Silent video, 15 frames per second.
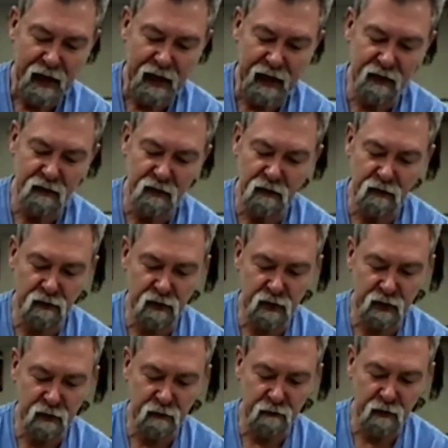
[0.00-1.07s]
and
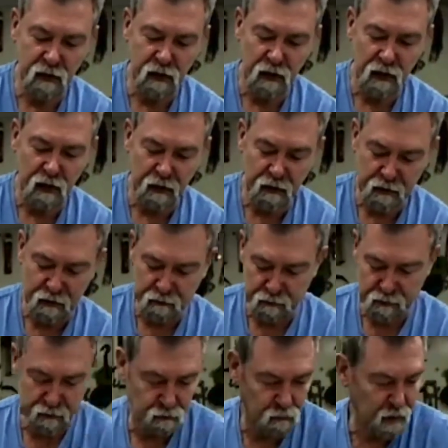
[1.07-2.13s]
the
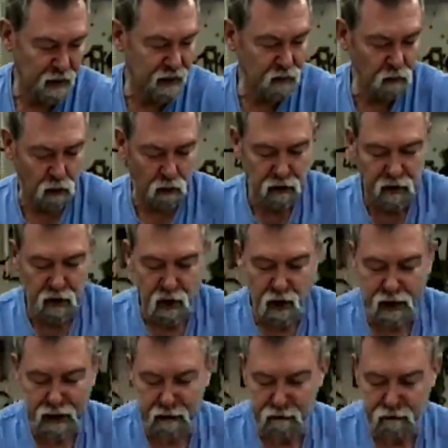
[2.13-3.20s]
blade or the
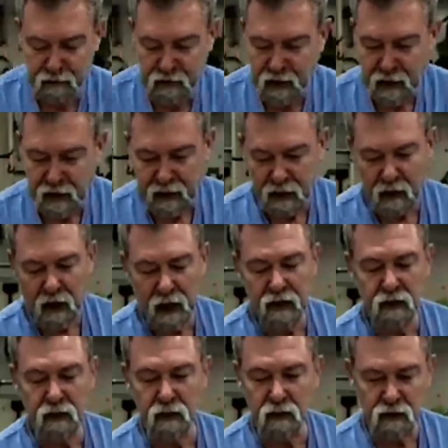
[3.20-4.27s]
iron. Now I
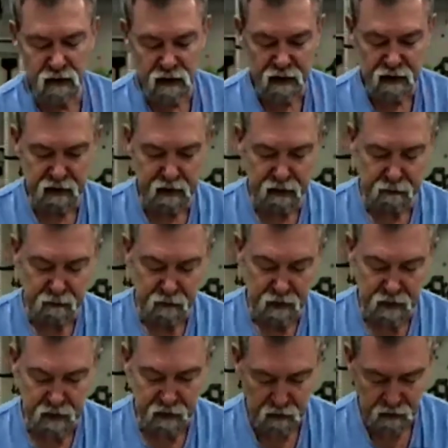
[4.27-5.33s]
use this
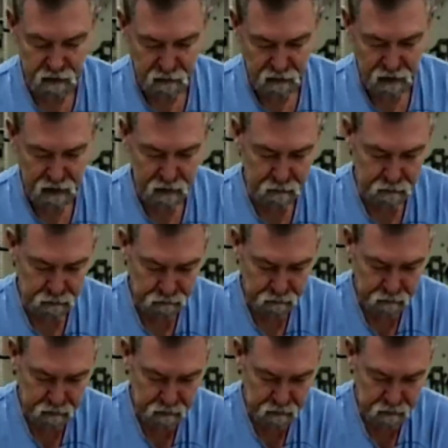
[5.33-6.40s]
lever clamp
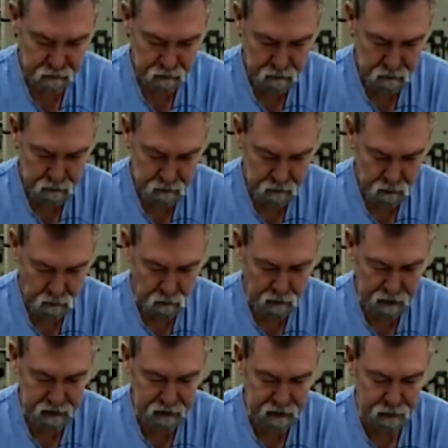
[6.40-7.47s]
or
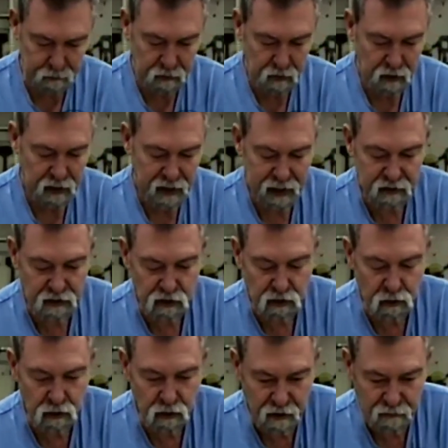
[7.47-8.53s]
blade clamp as a
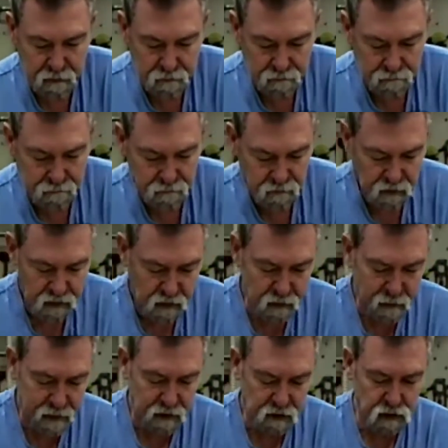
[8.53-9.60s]
screwdriver.
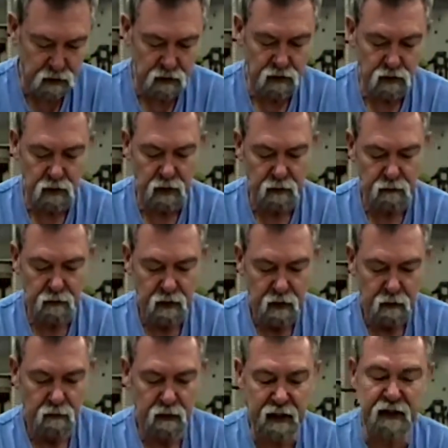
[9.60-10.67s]
You maybe shouldn't do it,
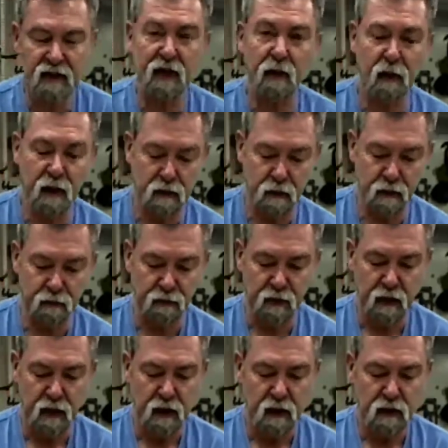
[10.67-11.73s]
but that's how I do it.
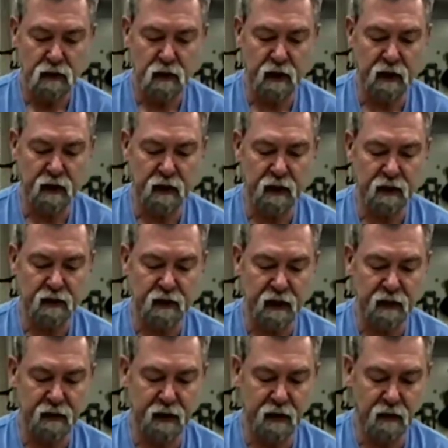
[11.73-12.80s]
So I can now
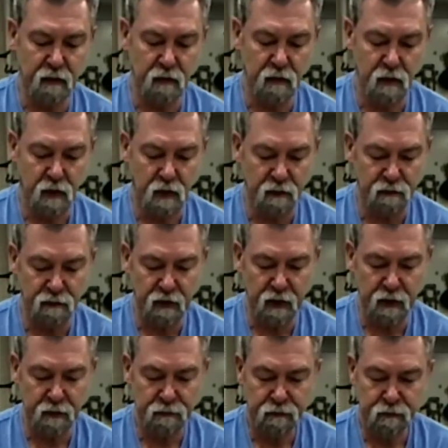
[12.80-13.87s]
take that off
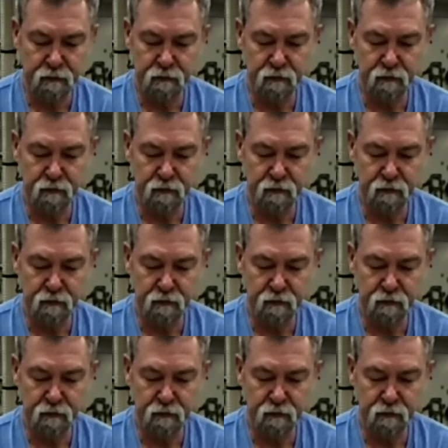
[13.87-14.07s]
there,